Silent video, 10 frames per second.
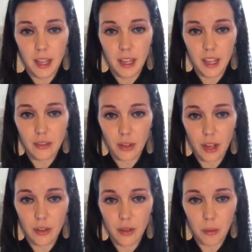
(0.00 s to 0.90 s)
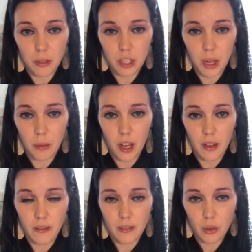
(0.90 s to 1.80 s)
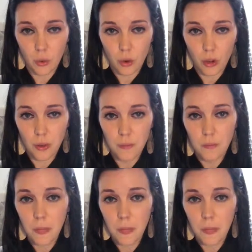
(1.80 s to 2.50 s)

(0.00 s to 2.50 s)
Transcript: and that's how much time you have to order.